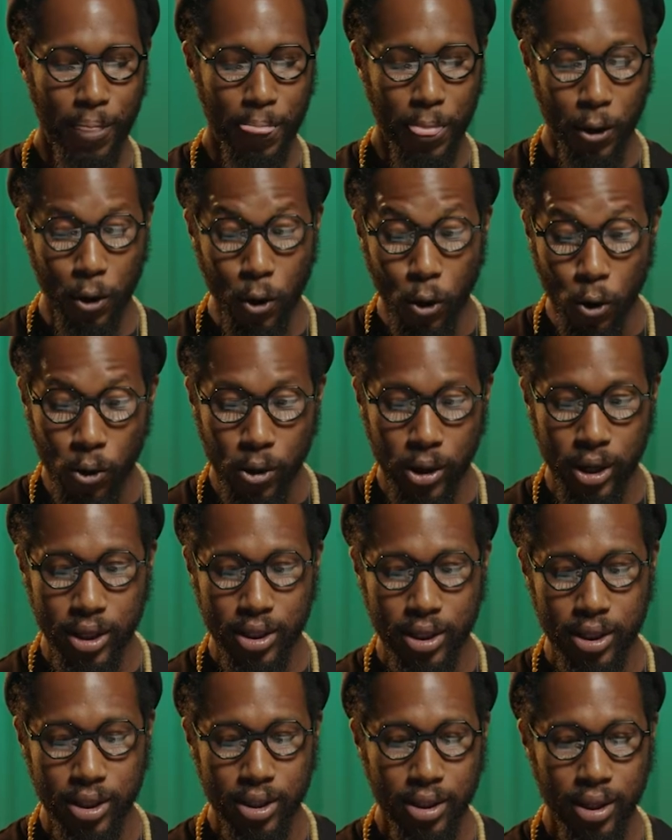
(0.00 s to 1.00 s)
the
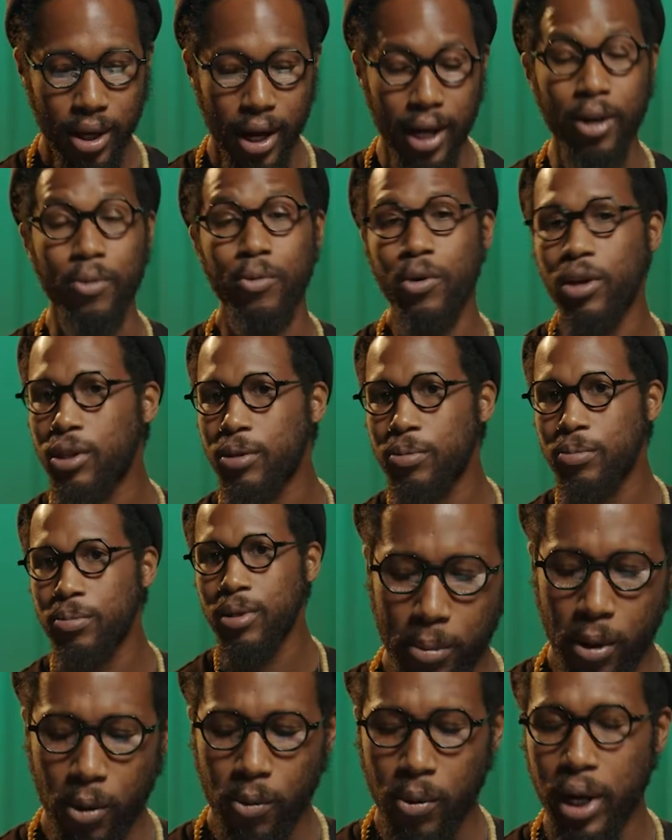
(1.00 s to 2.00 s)
chords, and the rhythm.
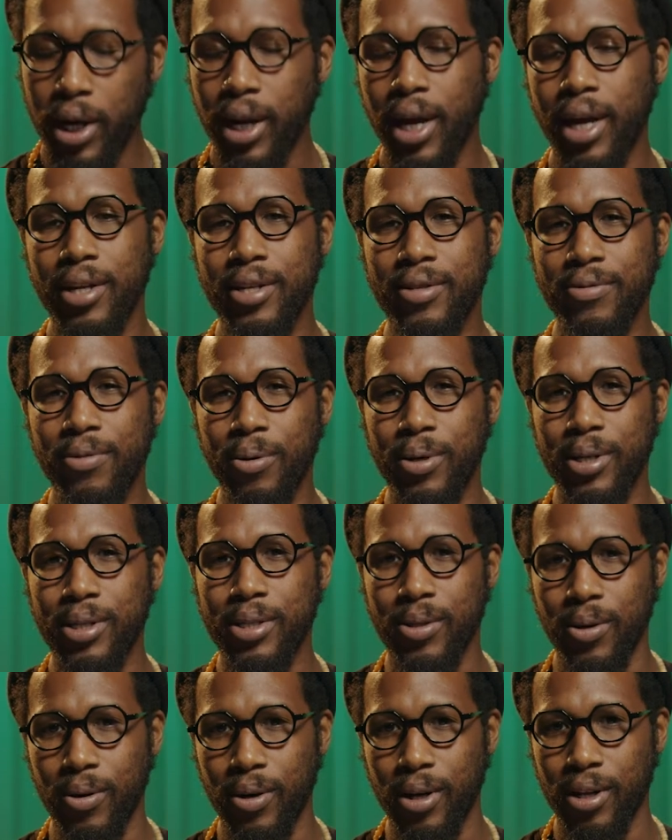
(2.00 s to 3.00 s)
My right hand is
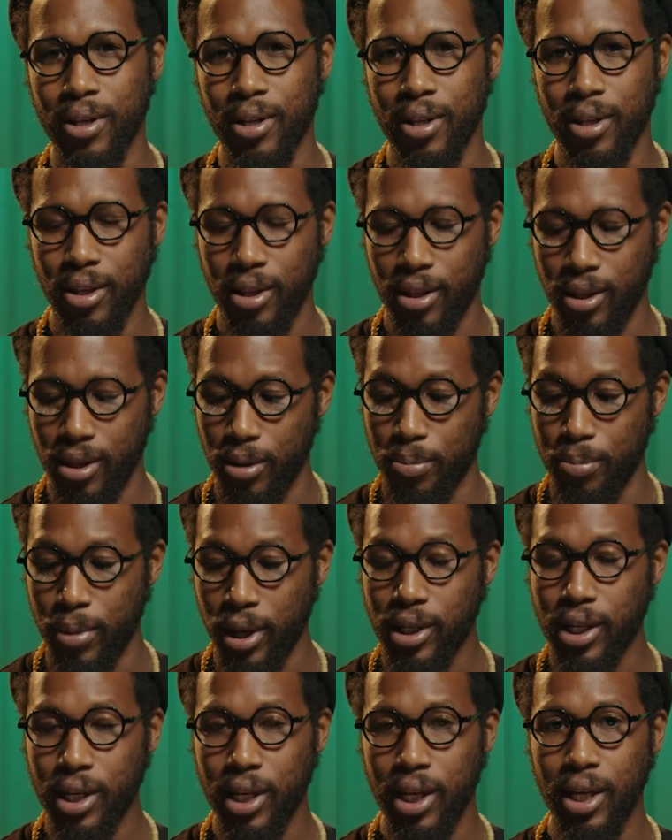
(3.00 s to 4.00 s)
focused on the
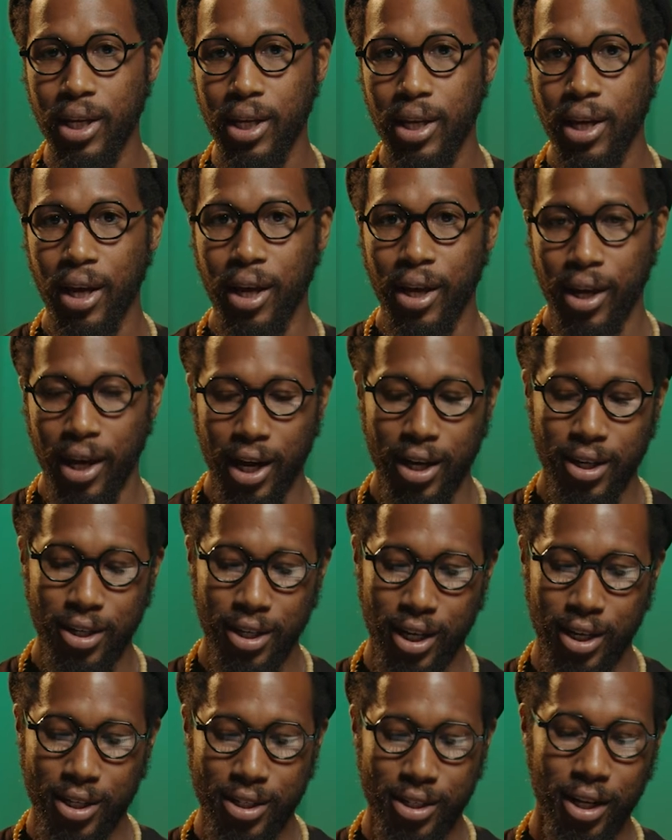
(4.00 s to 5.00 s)
melody and
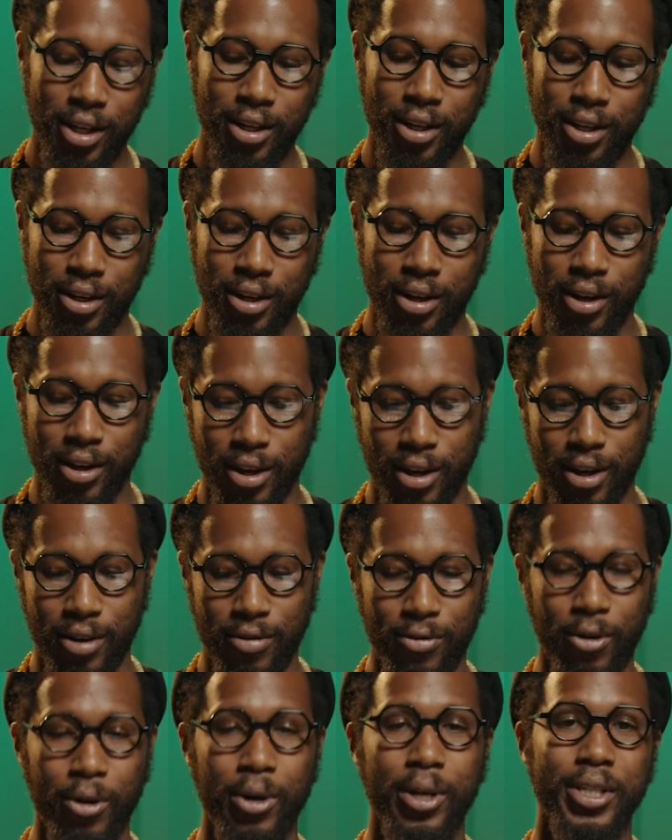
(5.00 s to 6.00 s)
the extended
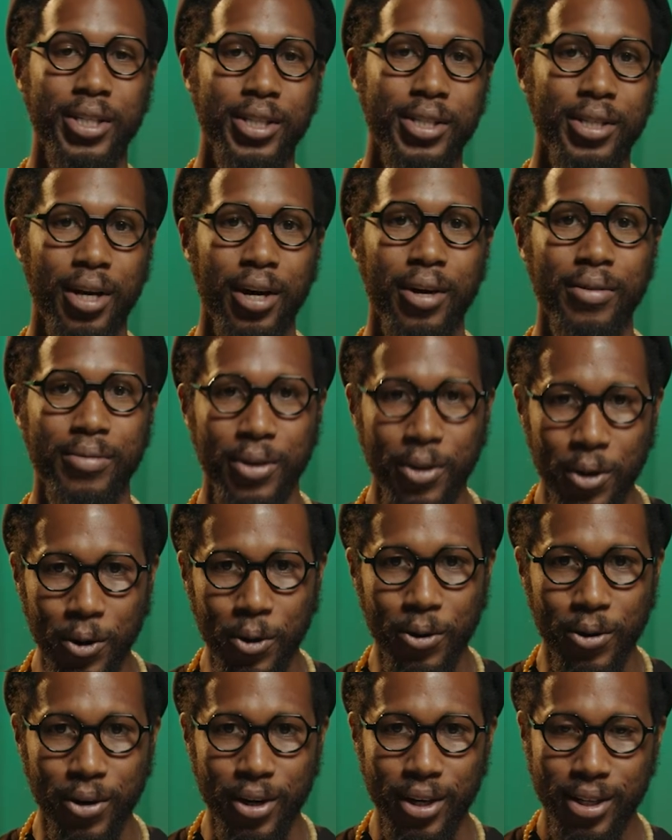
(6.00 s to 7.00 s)
inversion of the
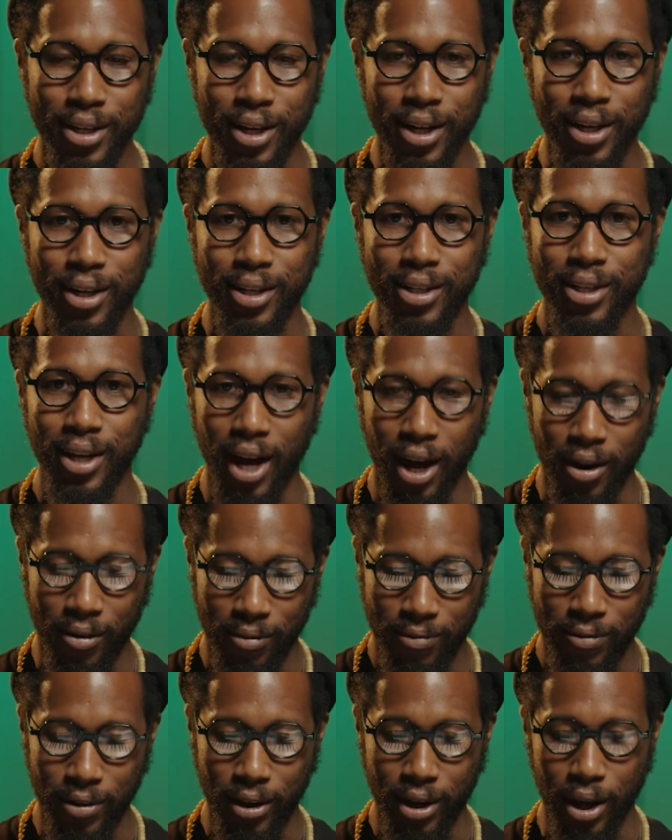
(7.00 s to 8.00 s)
chord to kind of
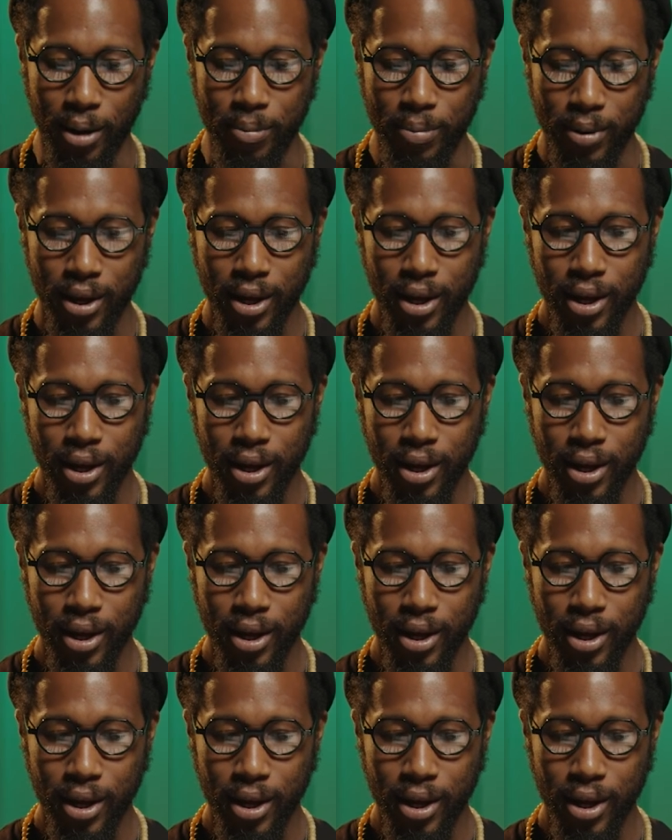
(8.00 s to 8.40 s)
fill up.